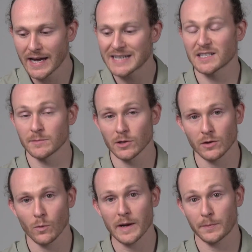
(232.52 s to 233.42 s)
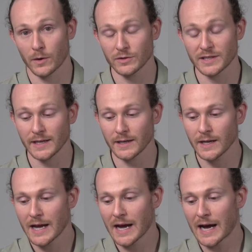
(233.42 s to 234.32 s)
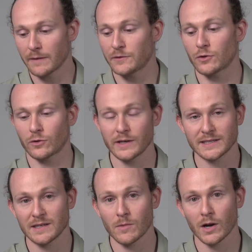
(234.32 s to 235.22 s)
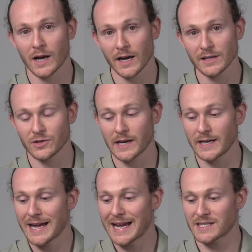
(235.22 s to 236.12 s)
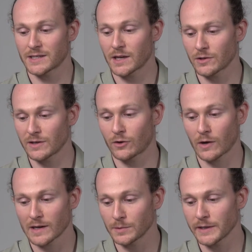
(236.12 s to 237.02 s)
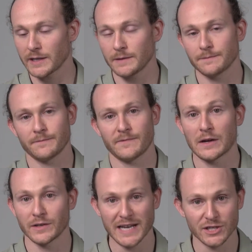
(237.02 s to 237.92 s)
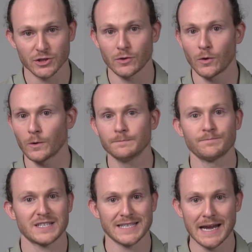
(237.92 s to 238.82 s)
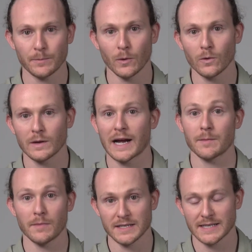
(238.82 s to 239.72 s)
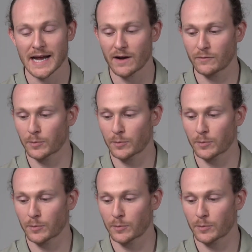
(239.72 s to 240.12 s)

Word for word: Similar to whey protein, I view creatine monohydrate as another incredibly foundational, staple, kind of must-have